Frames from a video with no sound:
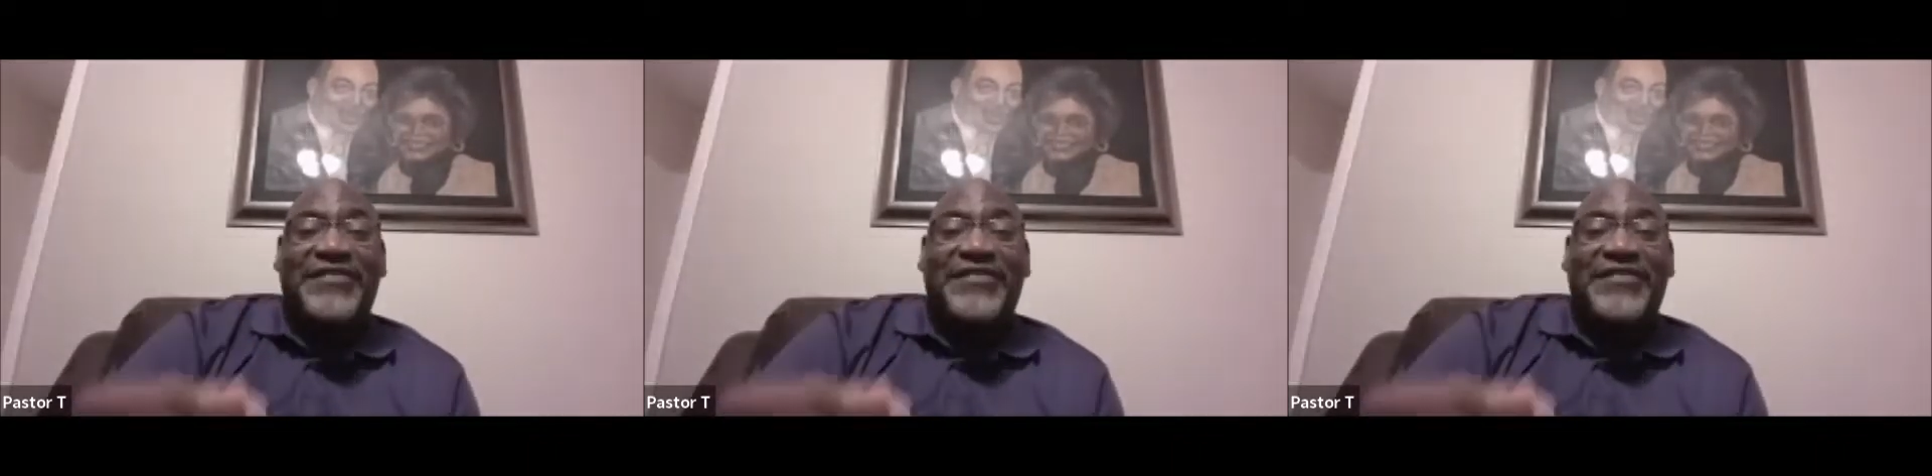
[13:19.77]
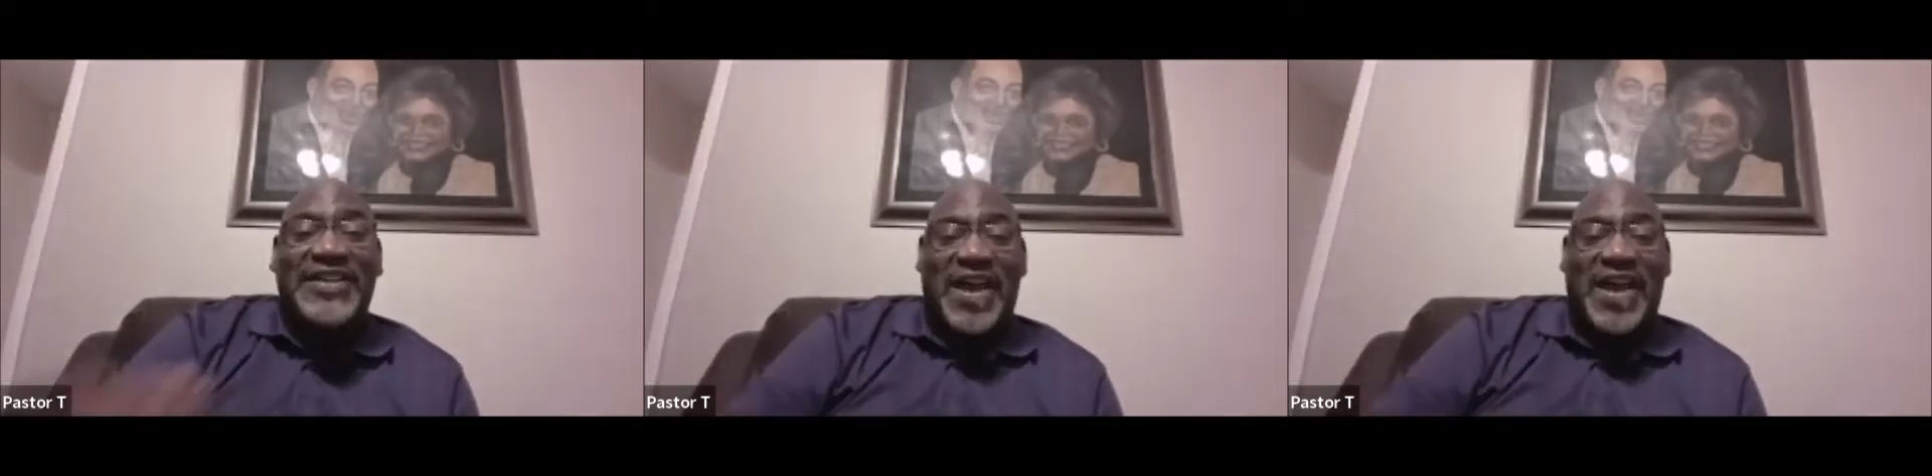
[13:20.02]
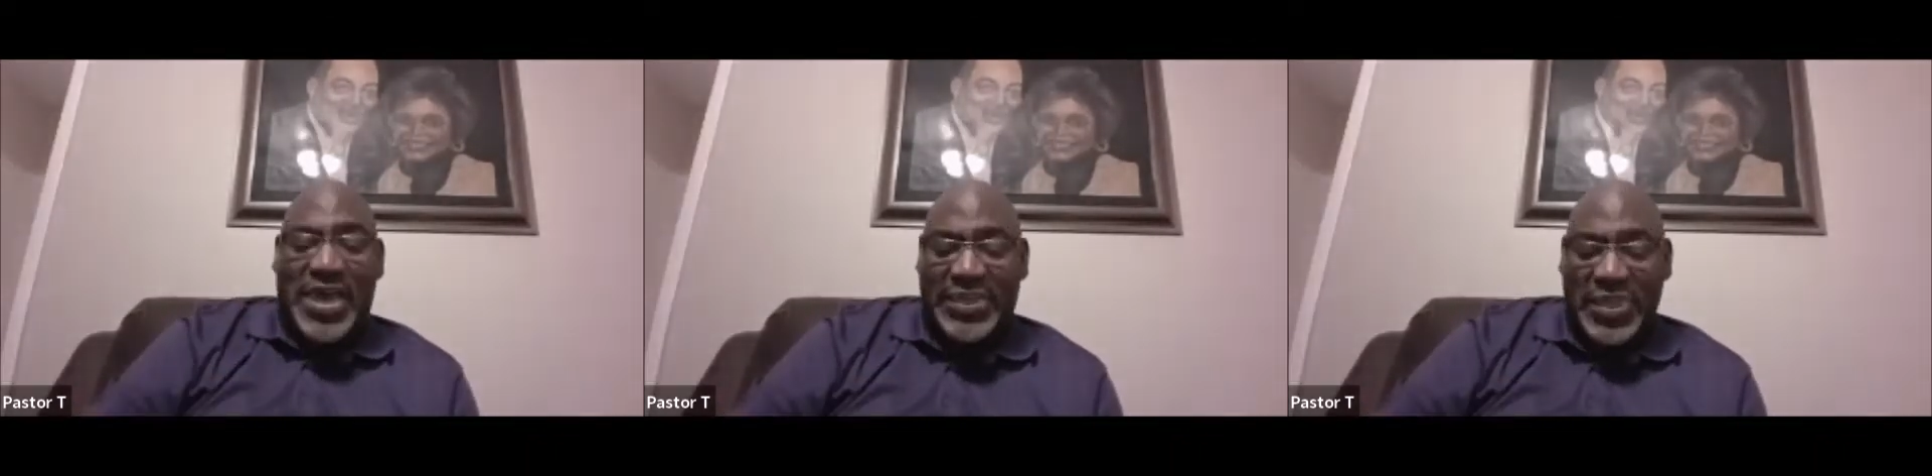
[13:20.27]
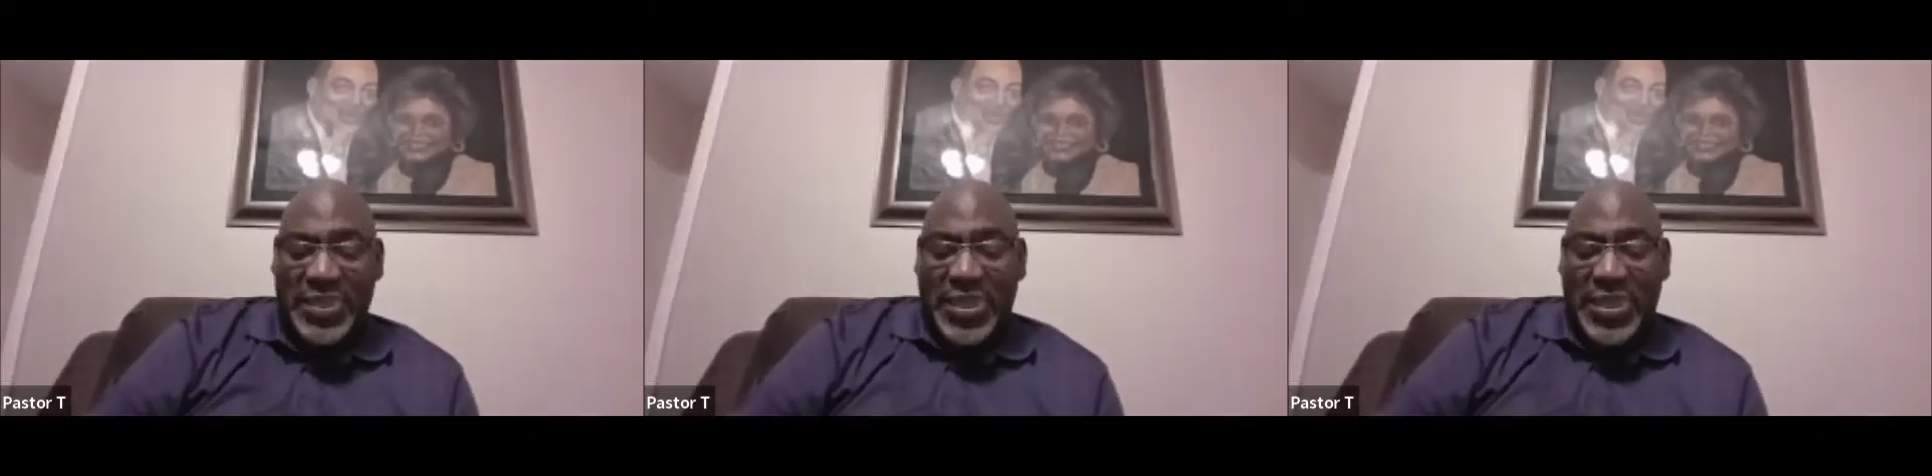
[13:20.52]
in
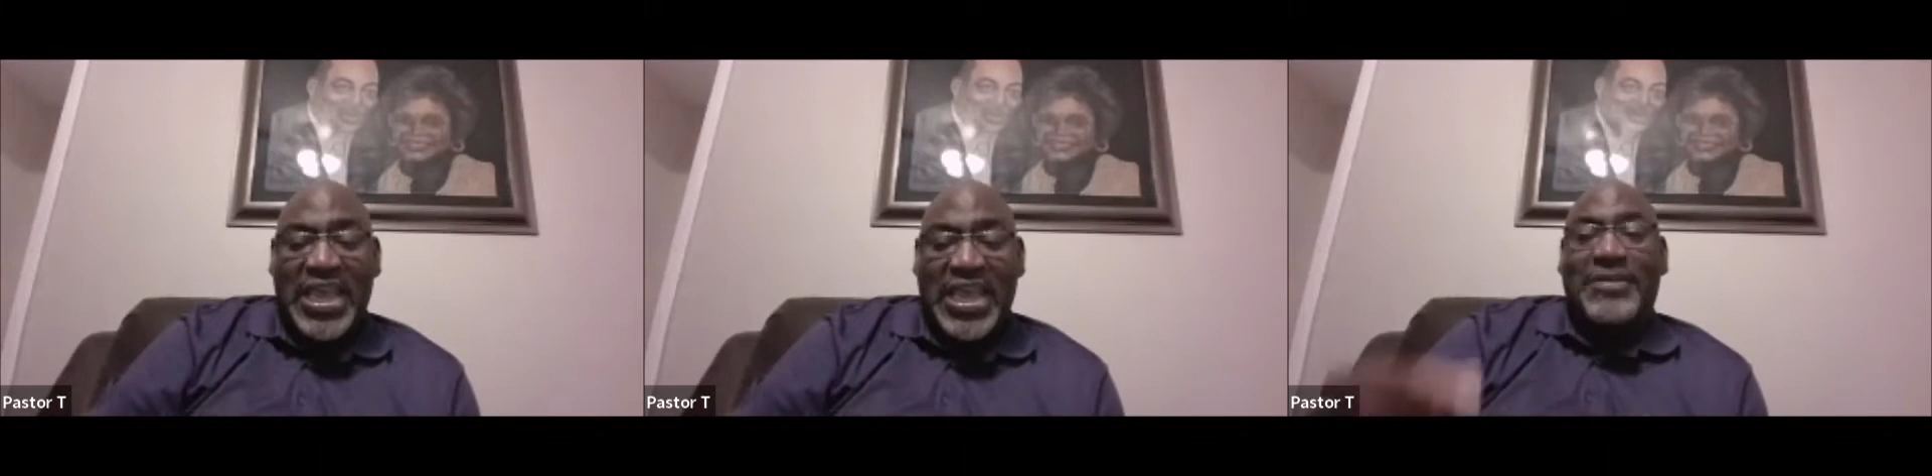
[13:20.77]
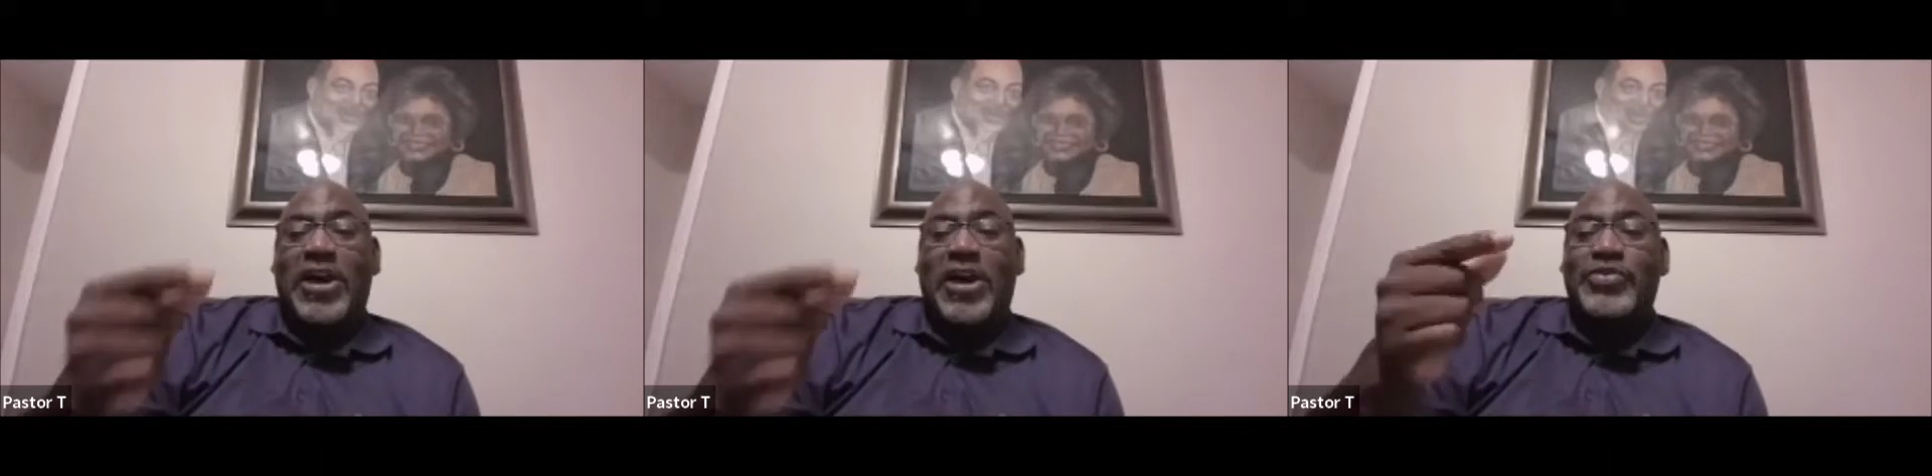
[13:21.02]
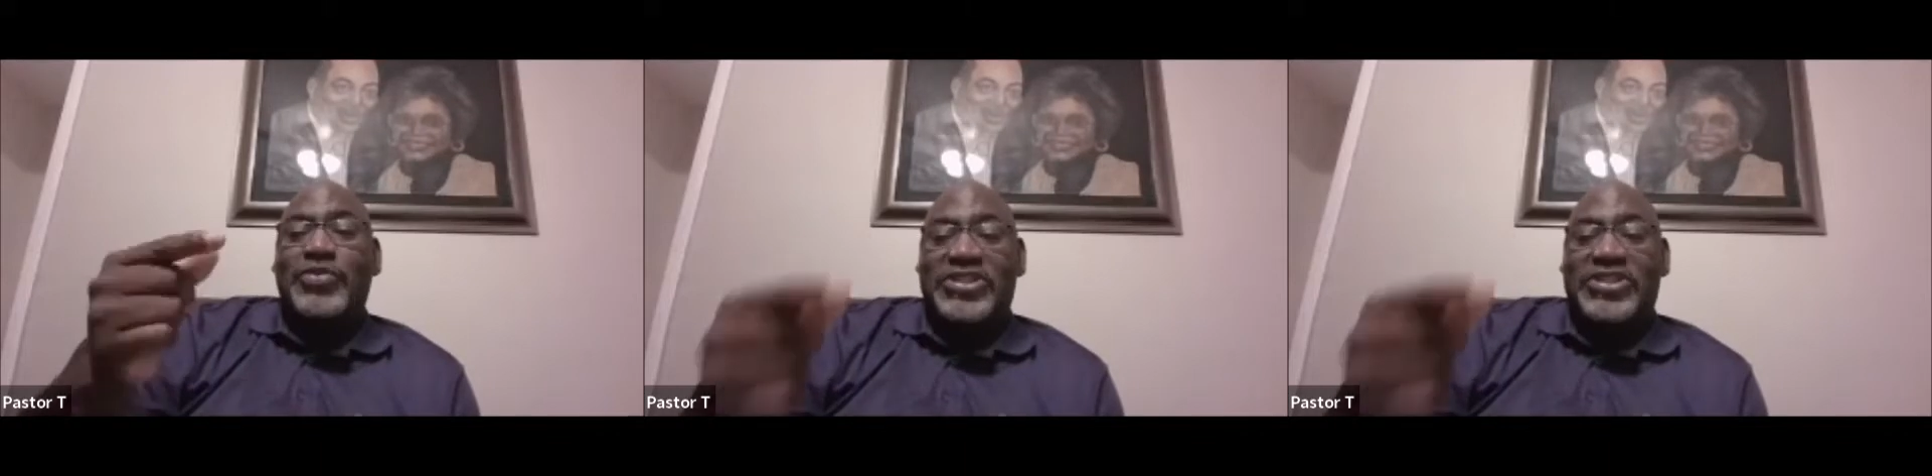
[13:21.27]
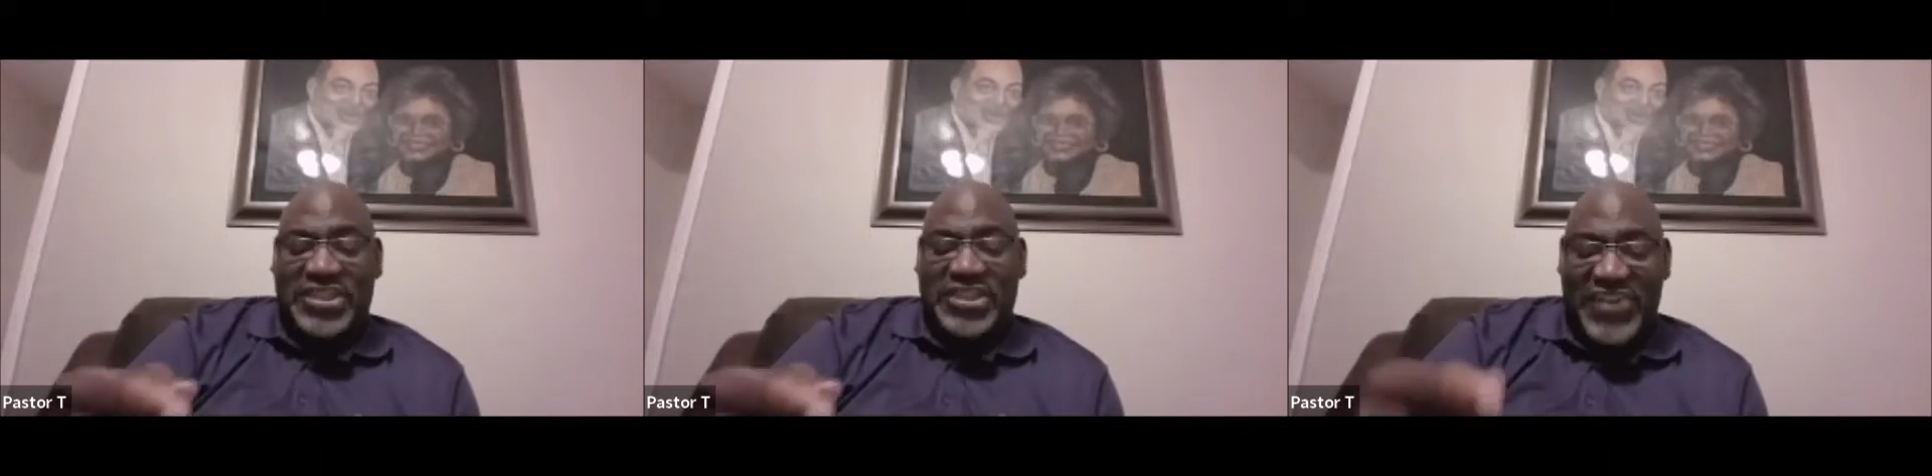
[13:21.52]
God, and because we're
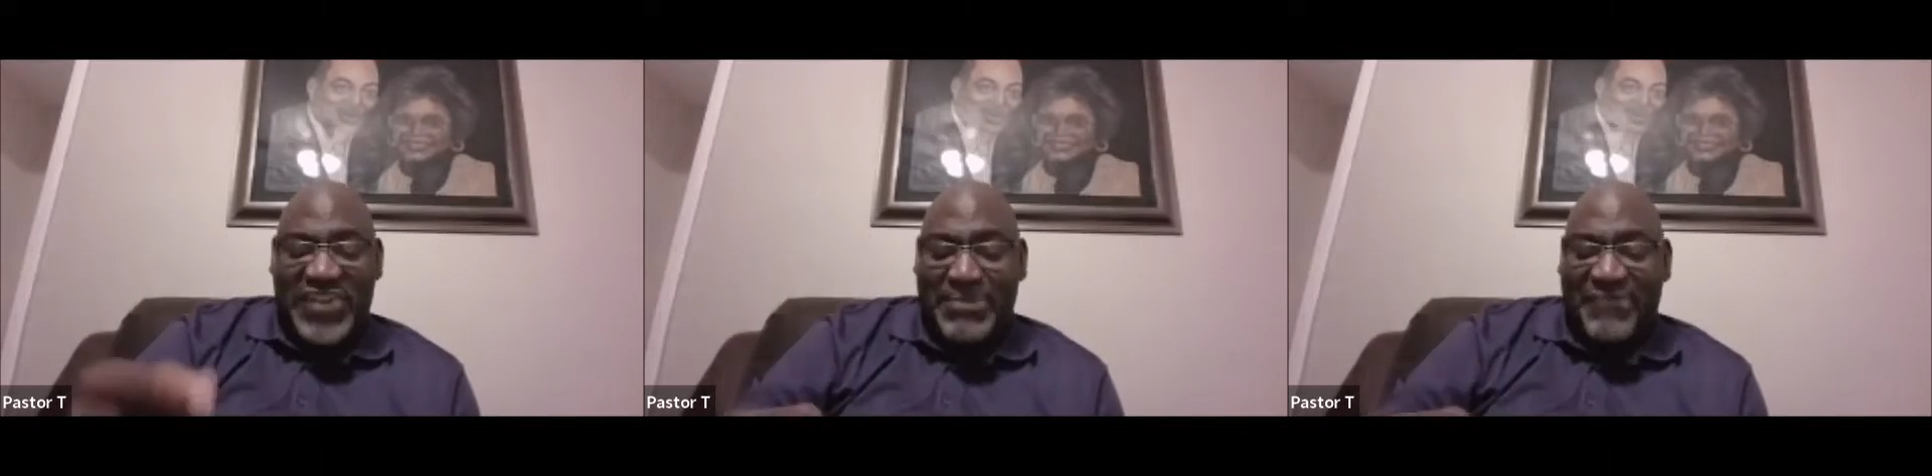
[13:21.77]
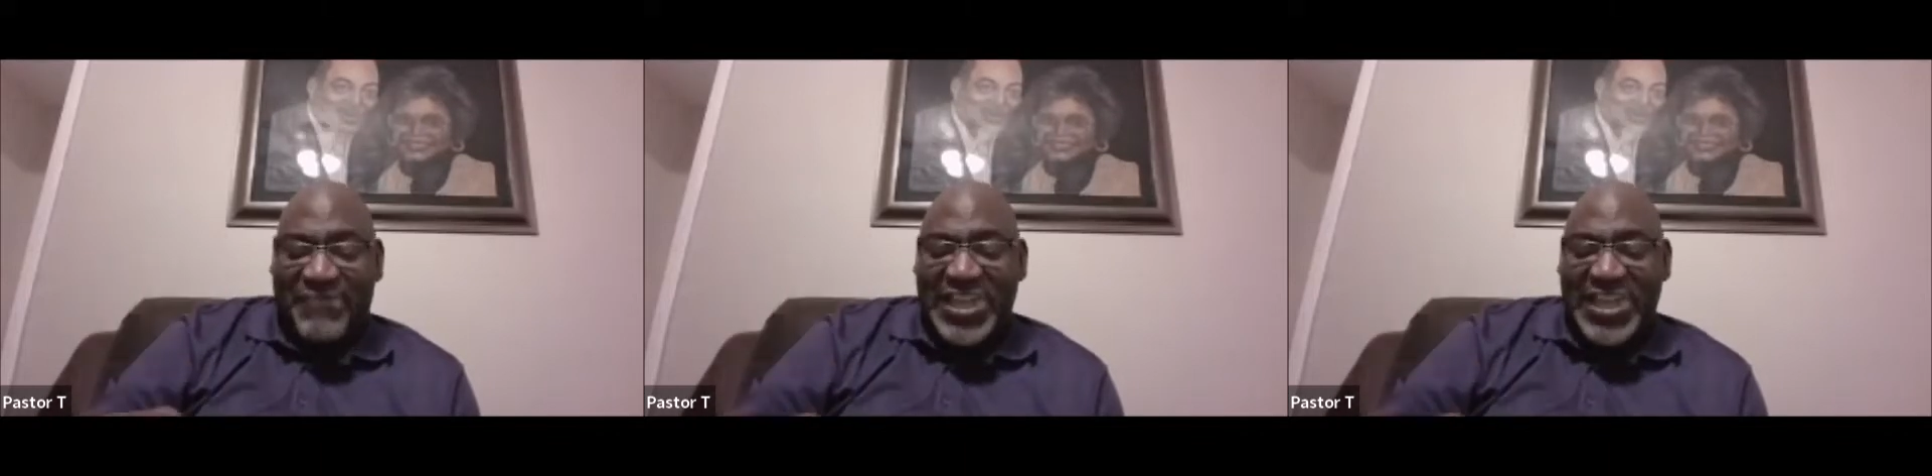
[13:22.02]
justified by